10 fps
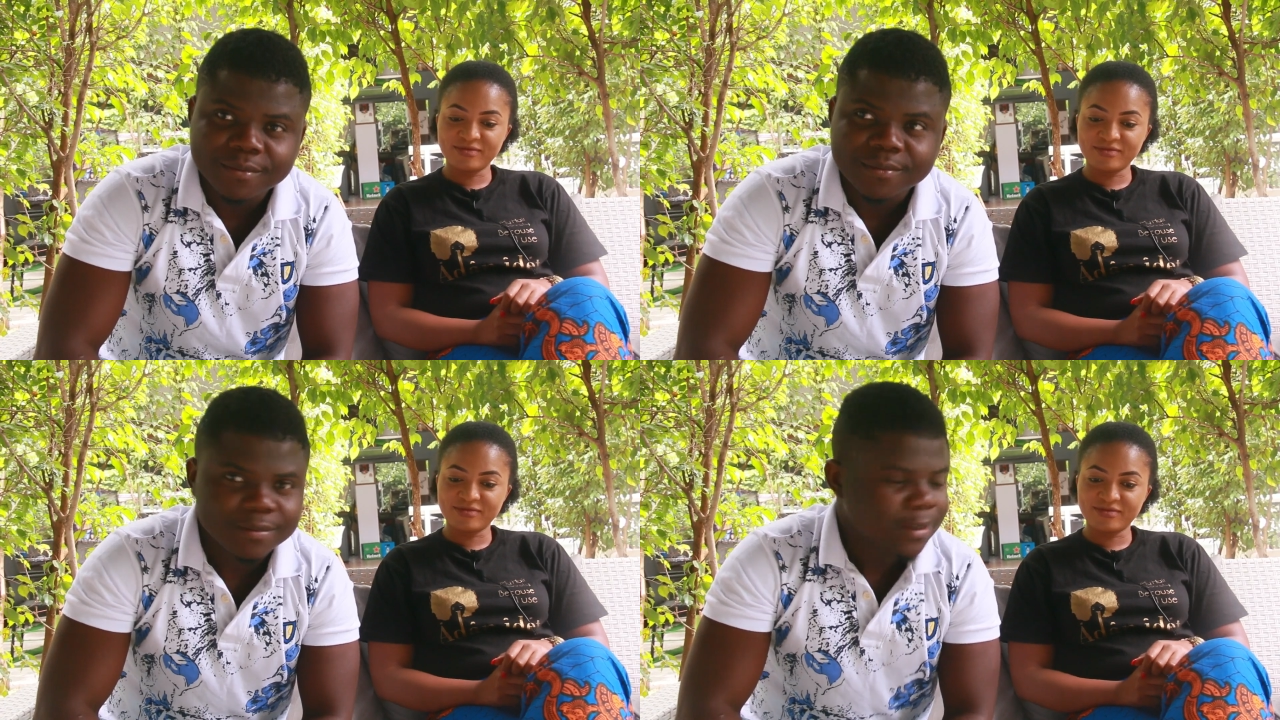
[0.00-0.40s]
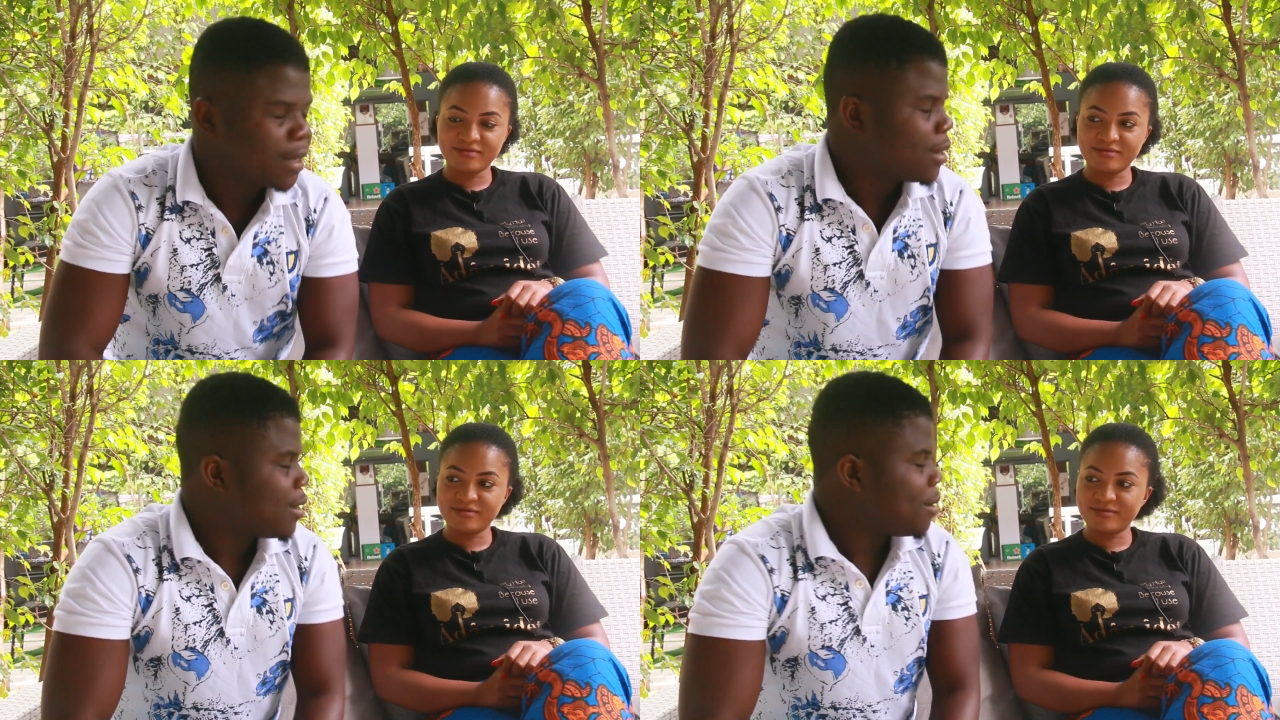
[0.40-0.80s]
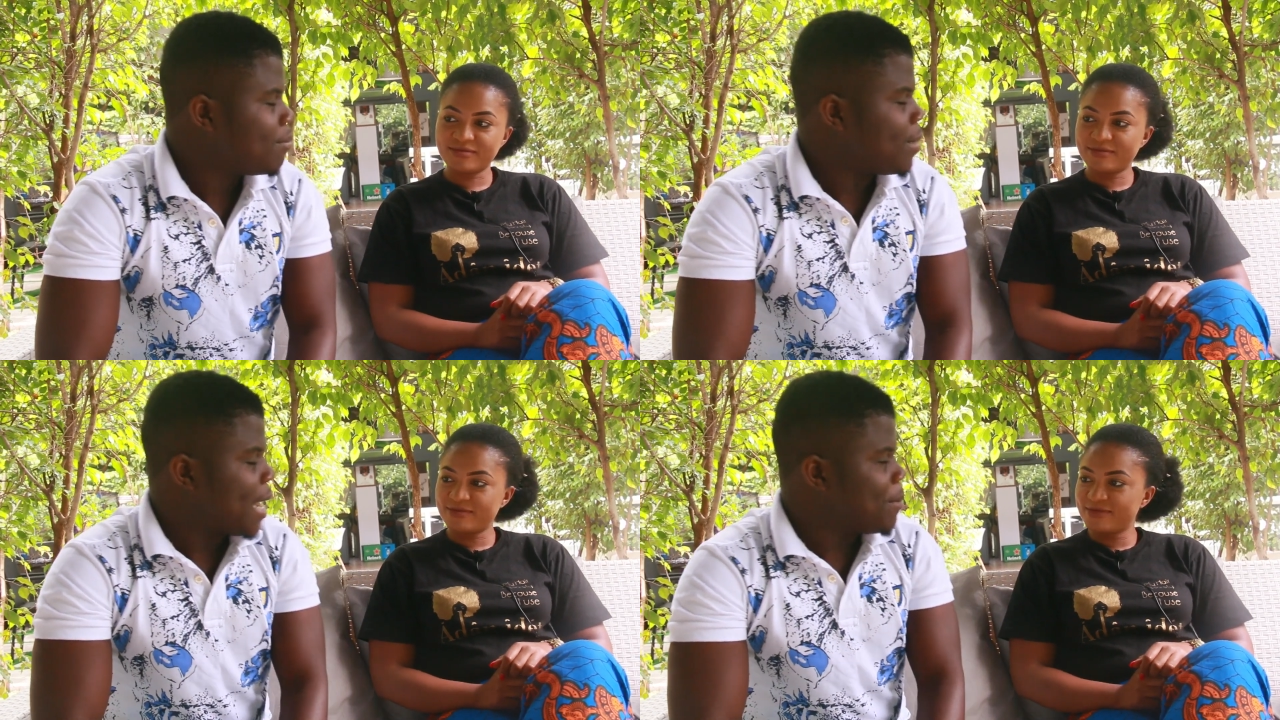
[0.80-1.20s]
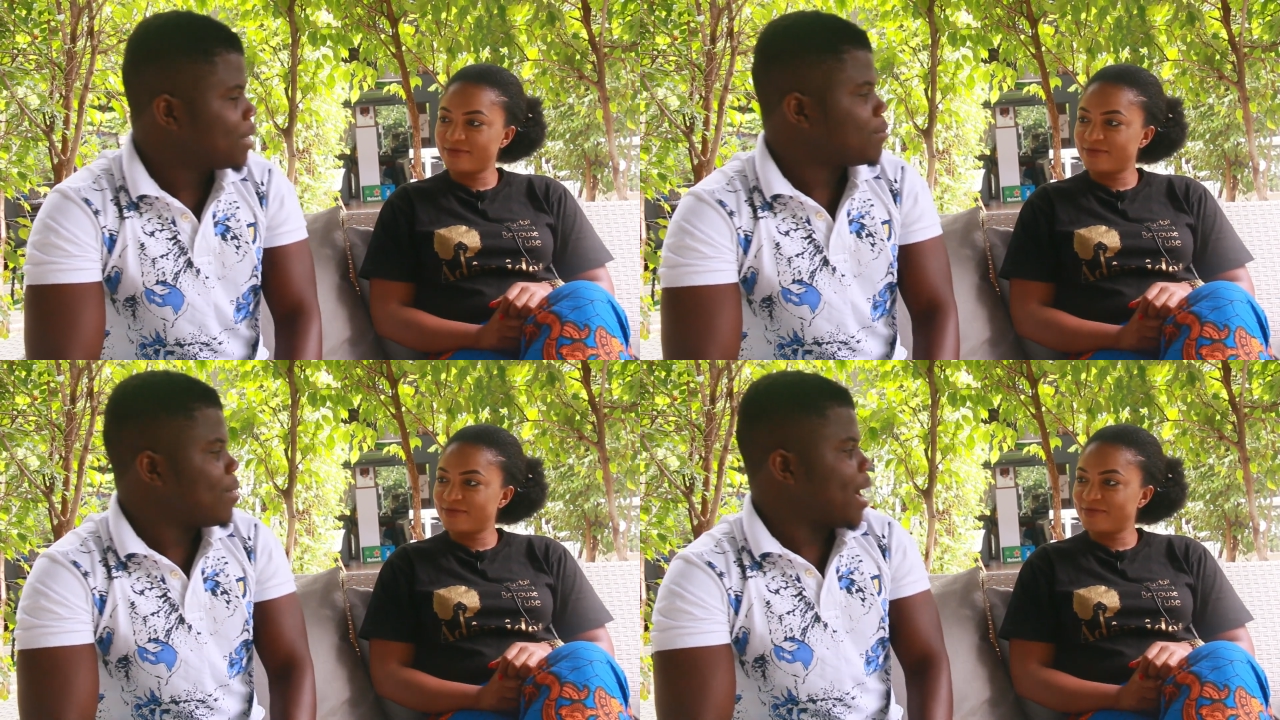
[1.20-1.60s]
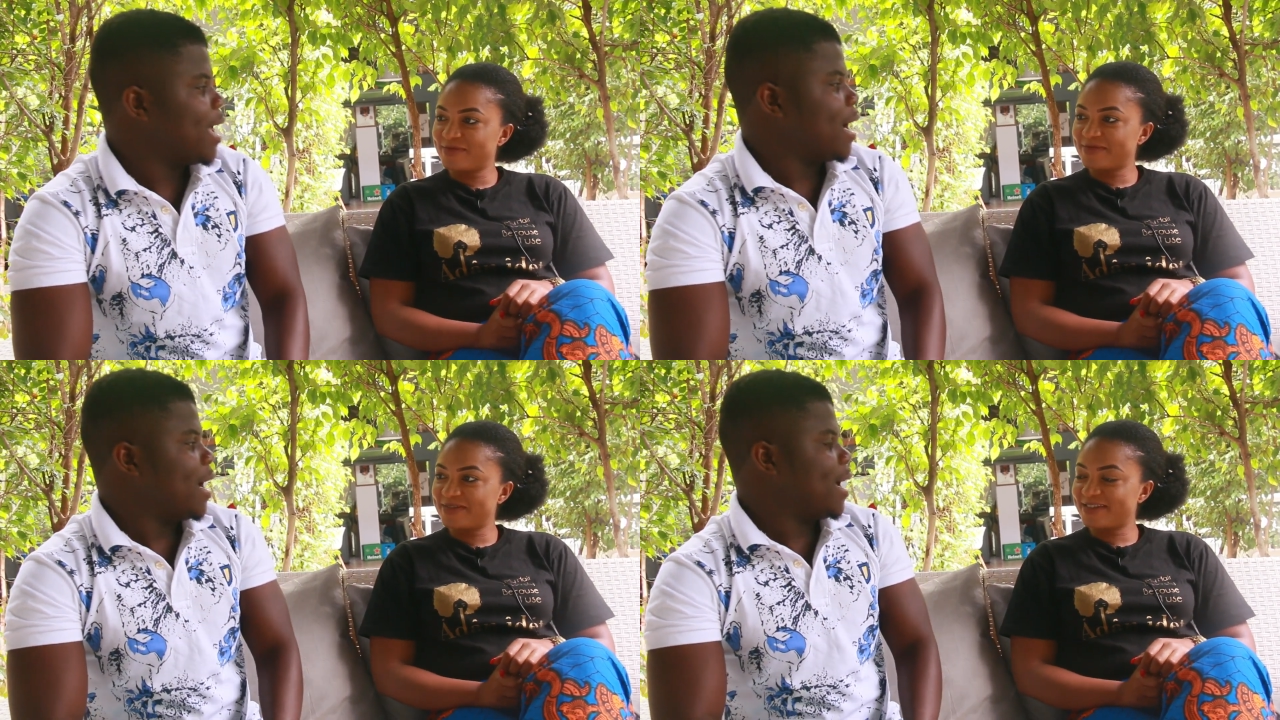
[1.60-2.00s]
Speaker 1: My name is
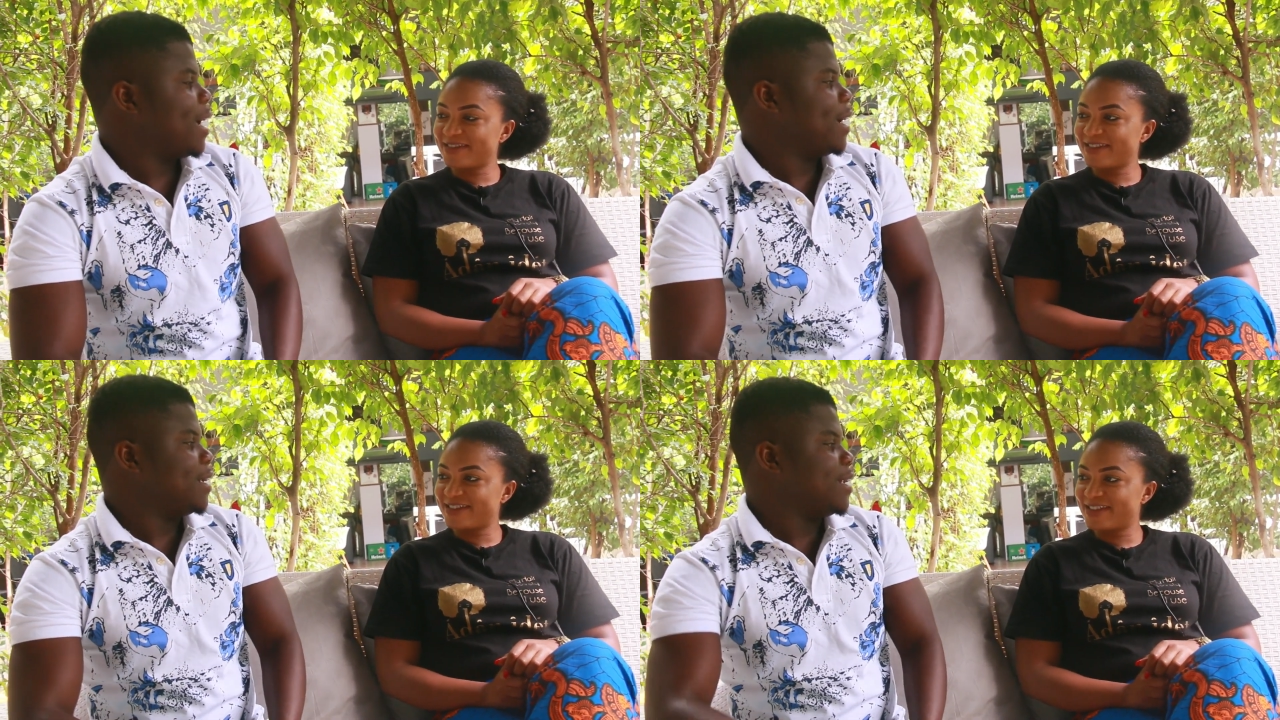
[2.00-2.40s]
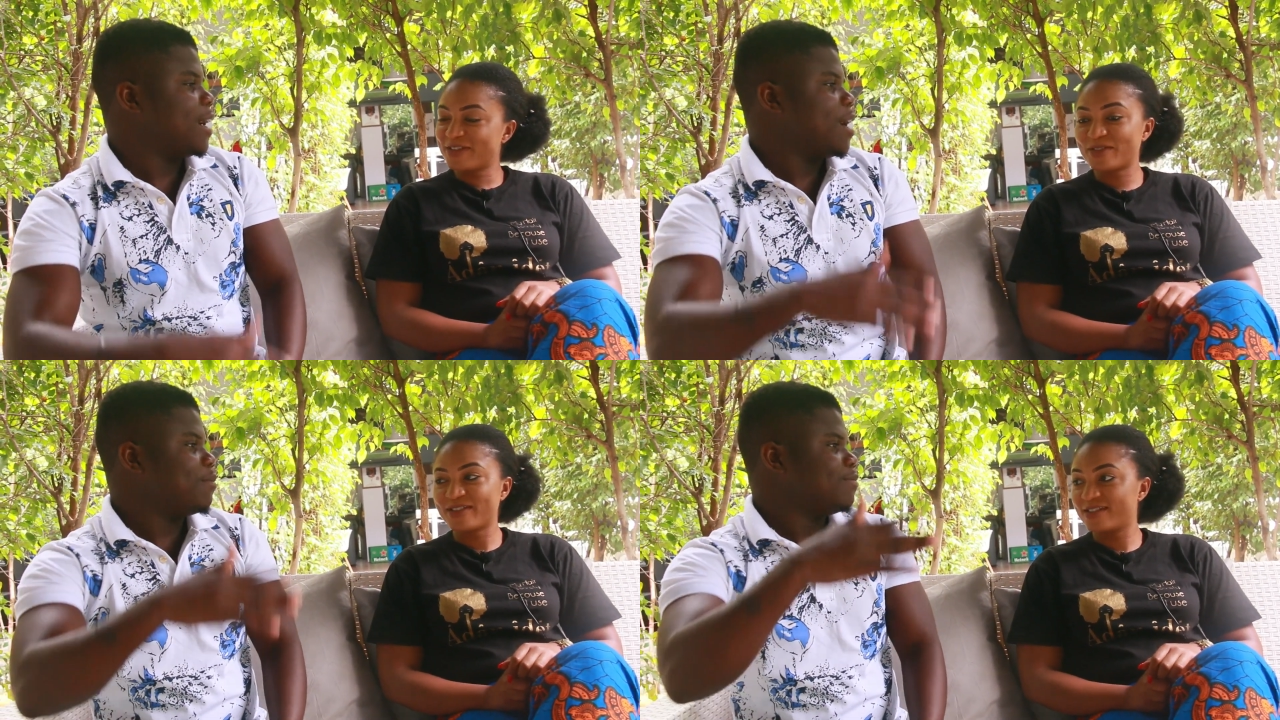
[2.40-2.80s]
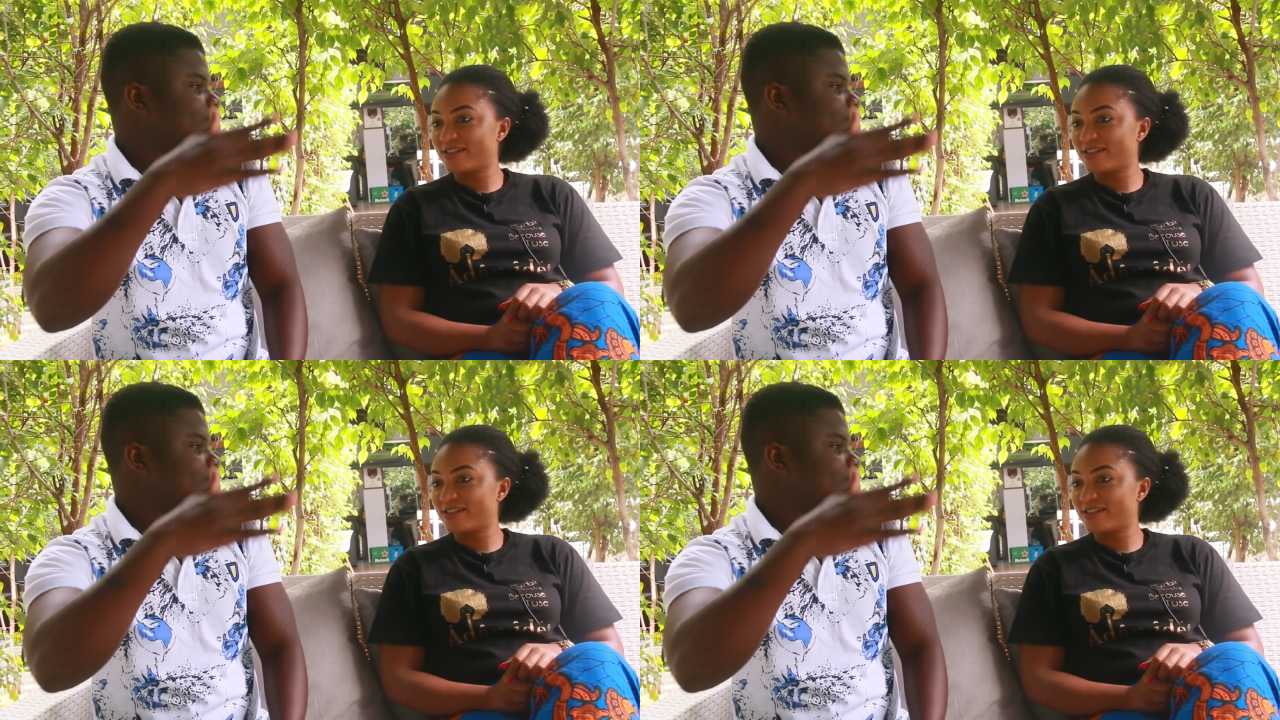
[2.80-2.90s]
Maya, and um,